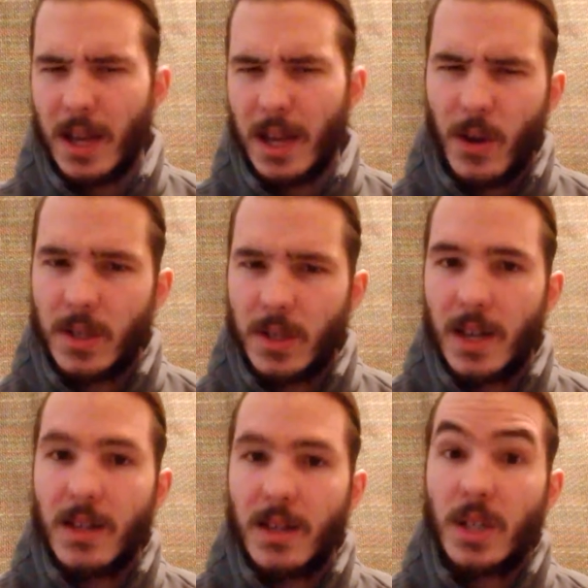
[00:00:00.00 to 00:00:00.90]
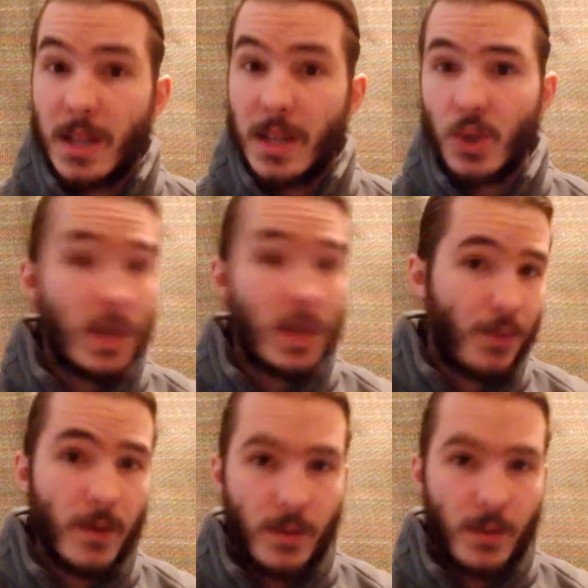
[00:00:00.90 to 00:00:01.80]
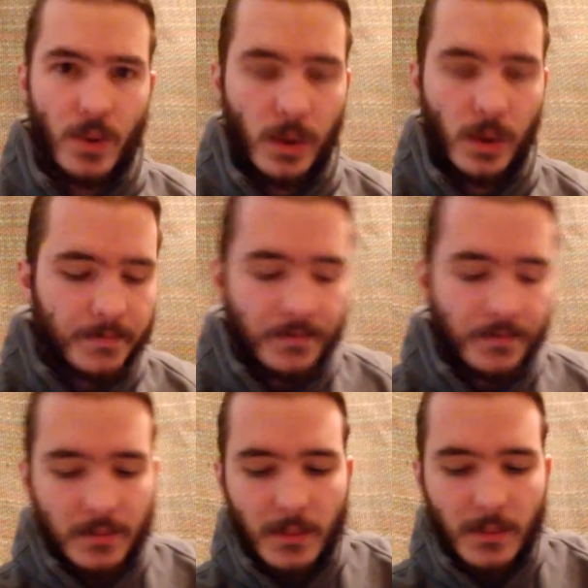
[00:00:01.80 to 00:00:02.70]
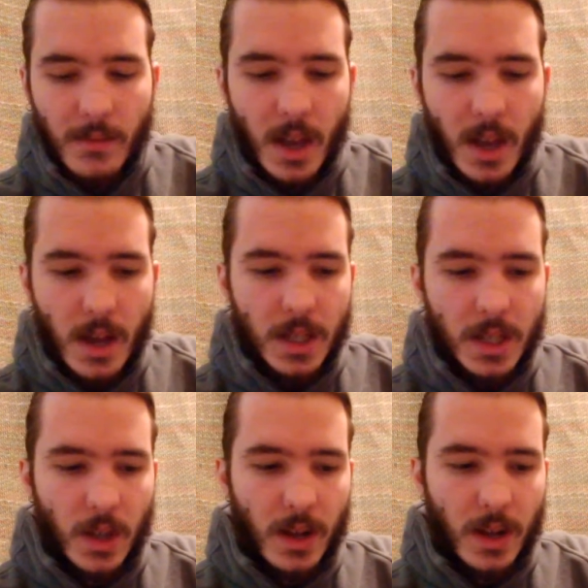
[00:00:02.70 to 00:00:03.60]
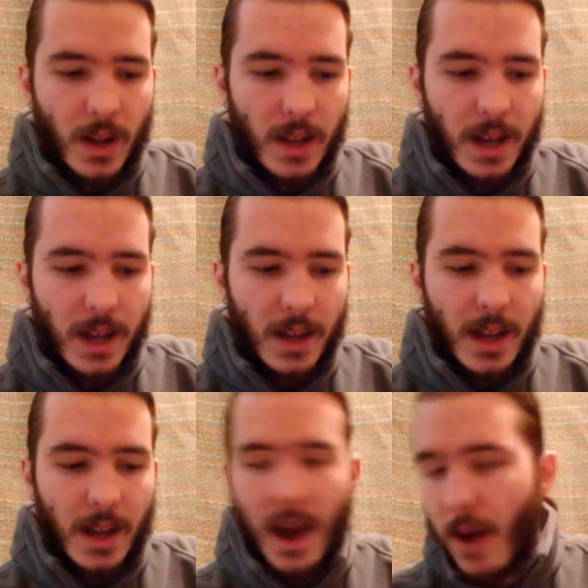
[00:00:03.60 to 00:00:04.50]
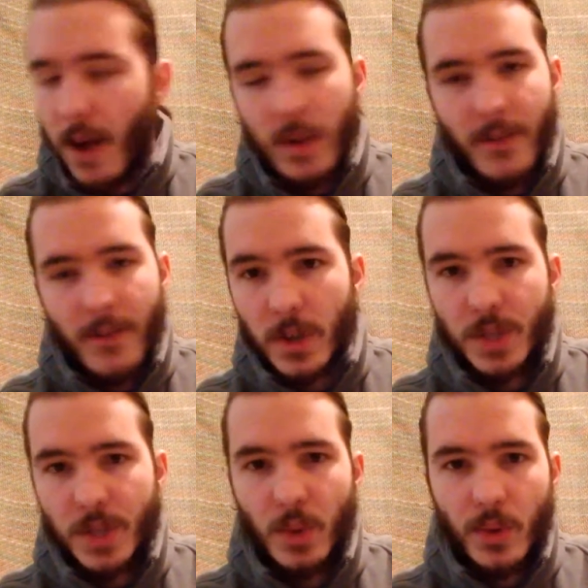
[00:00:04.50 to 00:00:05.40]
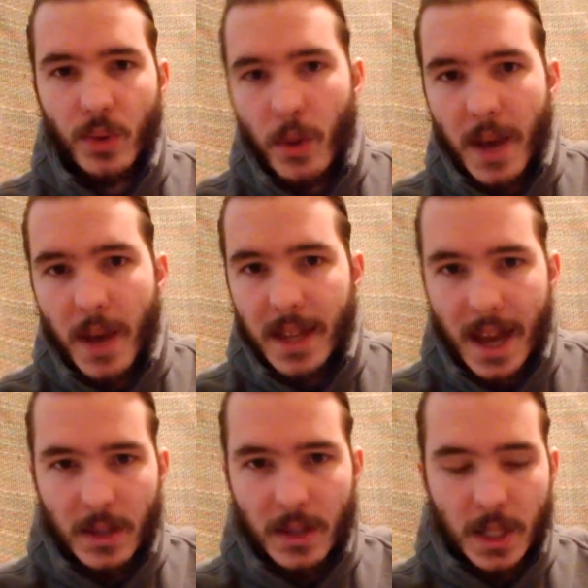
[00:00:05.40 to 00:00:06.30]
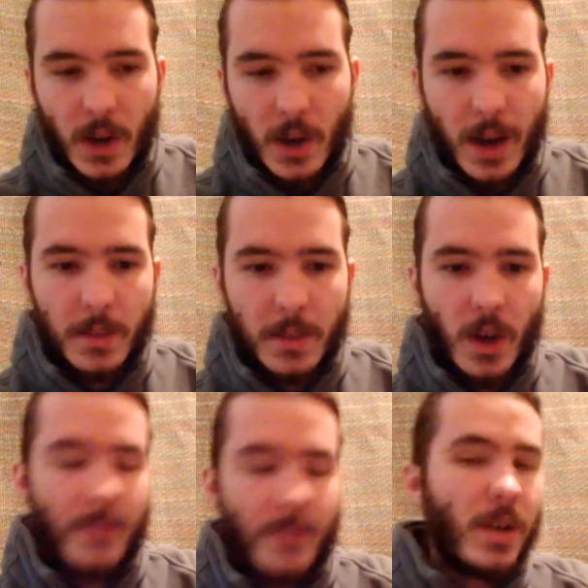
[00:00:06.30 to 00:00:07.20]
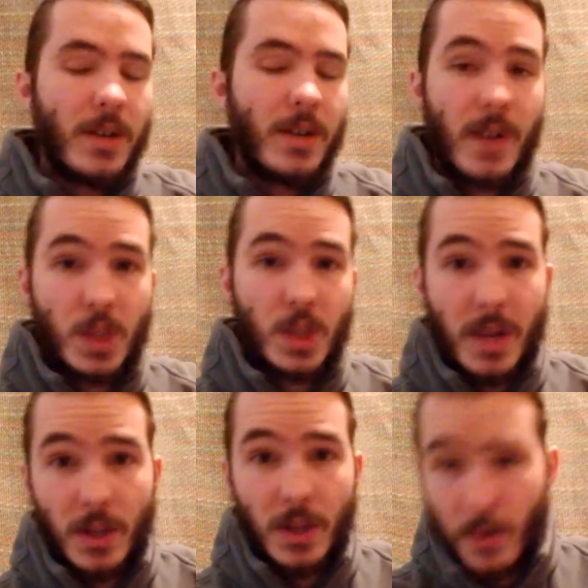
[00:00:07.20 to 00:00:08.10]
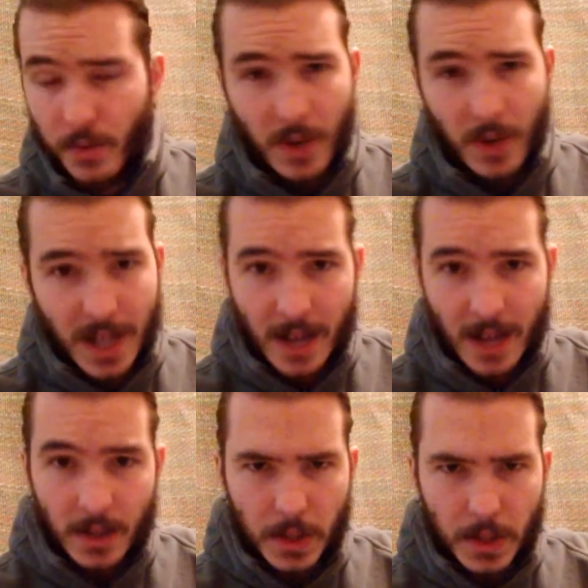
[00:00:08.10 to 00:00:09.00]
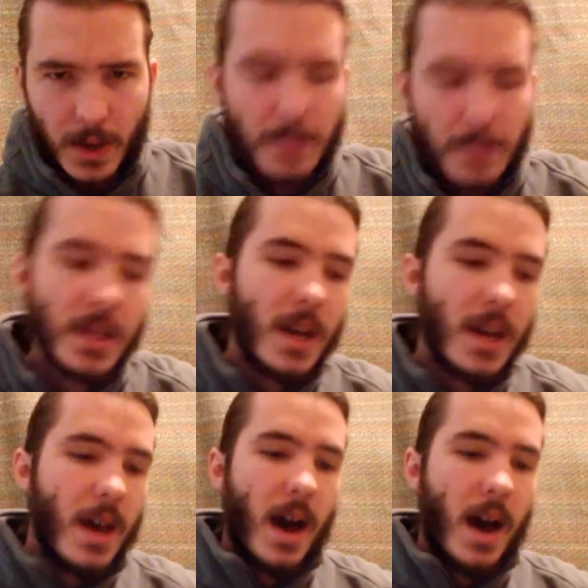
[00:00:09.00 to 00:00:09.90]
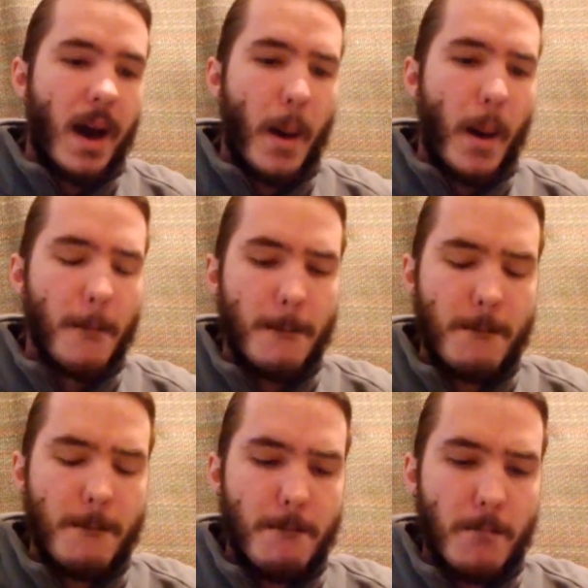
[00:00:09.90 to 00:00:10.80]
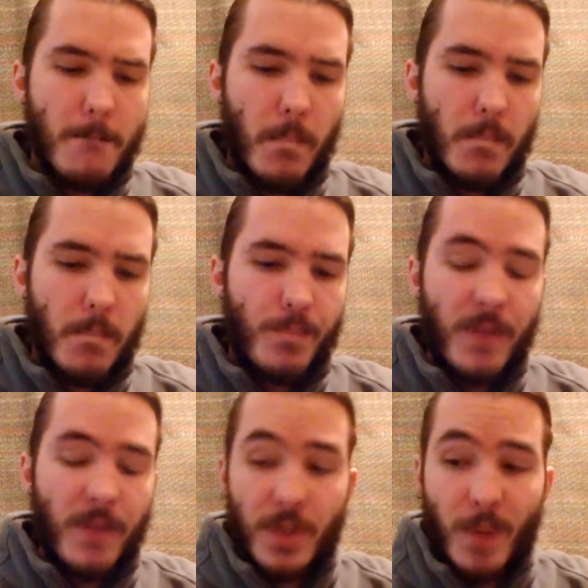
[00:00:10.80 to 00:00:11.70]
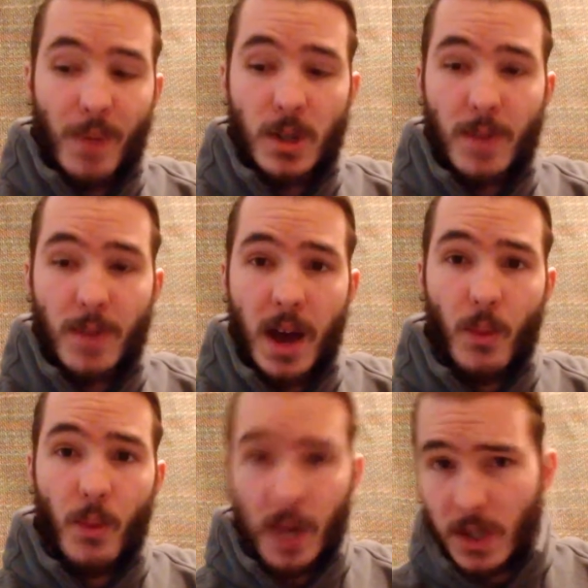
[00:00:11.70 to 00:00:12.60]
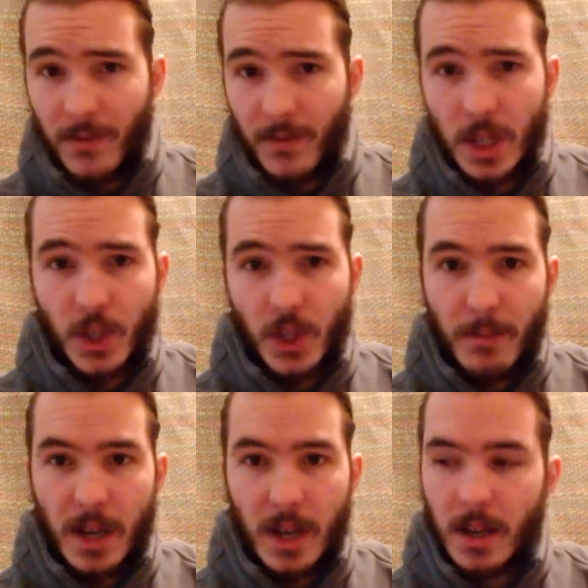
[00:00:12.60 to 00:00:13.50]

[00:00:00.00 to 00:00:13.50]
goes, exceptions that prove the rule. So, I've watched Mortal Kombat countless times. I've played Crash Bandicoot 3 countless times. But for the most part, once I finish something,